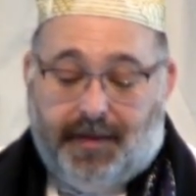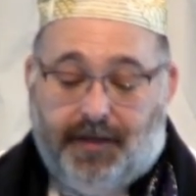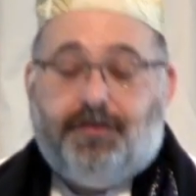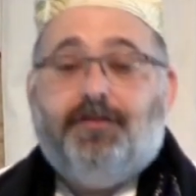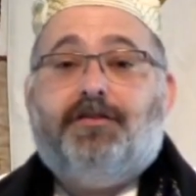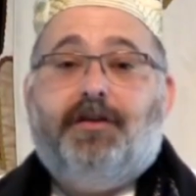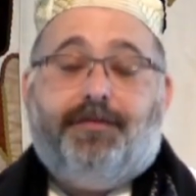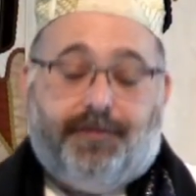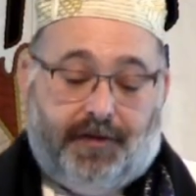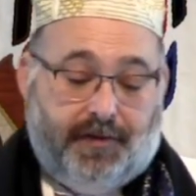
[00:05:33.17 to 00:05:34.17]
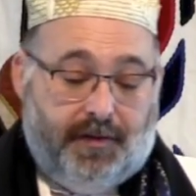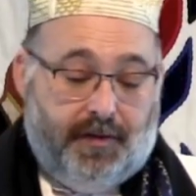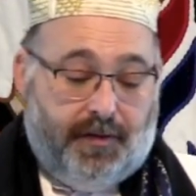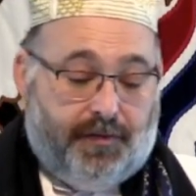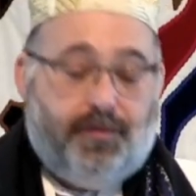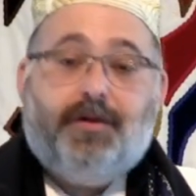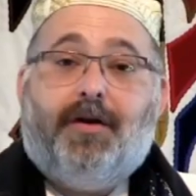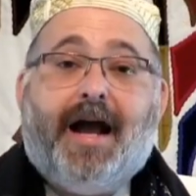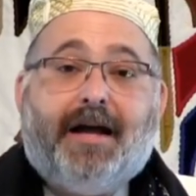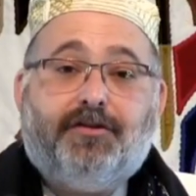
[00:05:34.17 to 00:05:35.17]
they should sift through
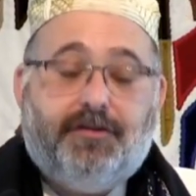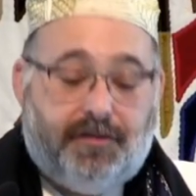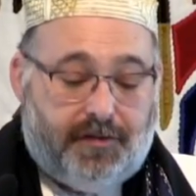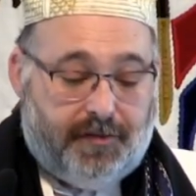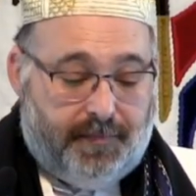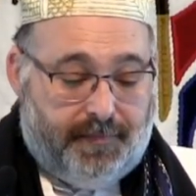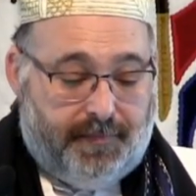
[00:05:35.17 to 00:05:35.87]
their actions.